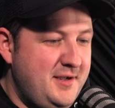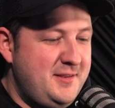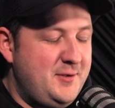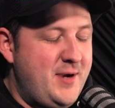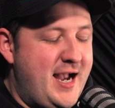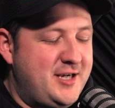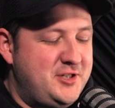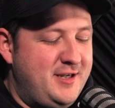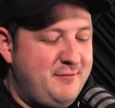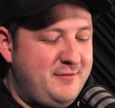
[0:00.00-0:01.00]
The
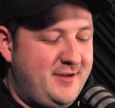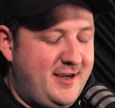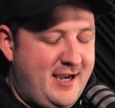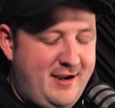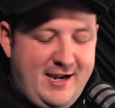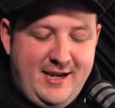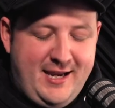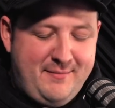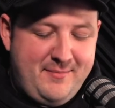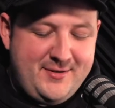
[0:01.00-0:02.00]
reaction of I
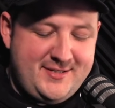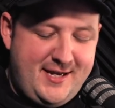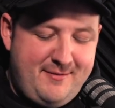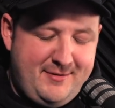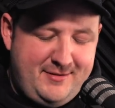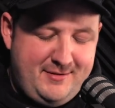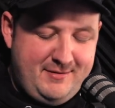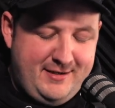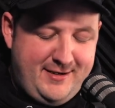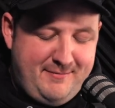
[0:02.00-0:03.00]
can't remember his name,
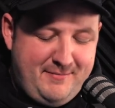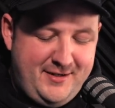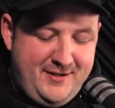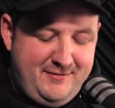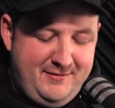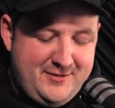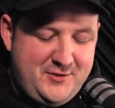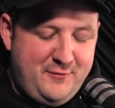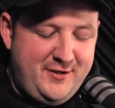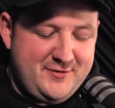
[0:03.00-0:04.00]
but there's
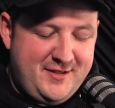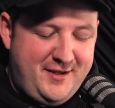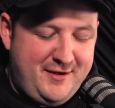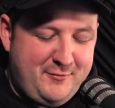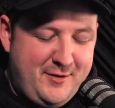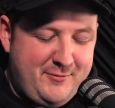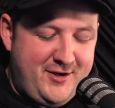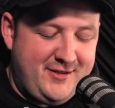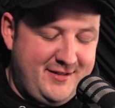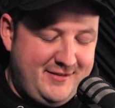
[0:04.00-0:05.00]
two videos I think of. One where you
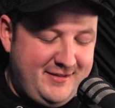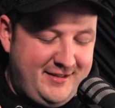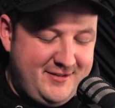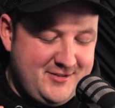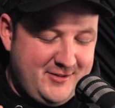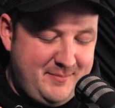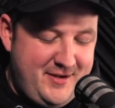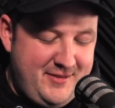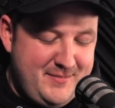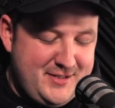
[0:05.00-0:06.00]
got the
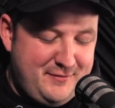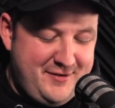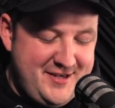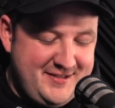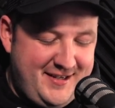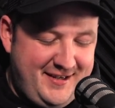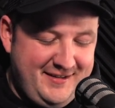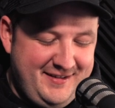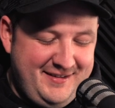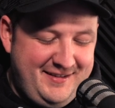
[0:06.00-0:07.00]
Slurpee, the Mr. Freeze thing,
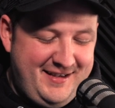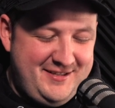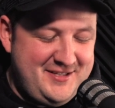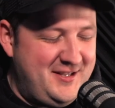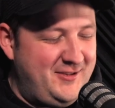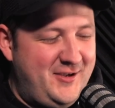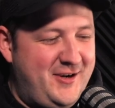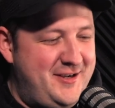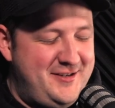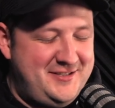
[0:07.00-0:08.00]
and just the look
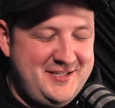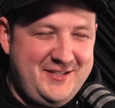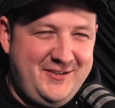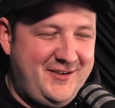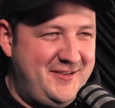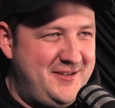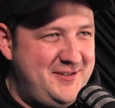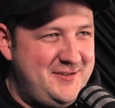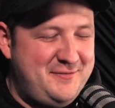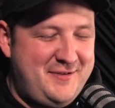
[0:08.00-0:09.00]
on the
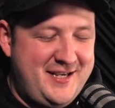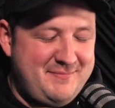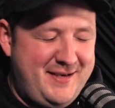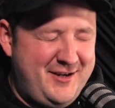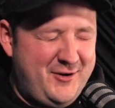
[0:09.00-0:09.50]
dude's face, man.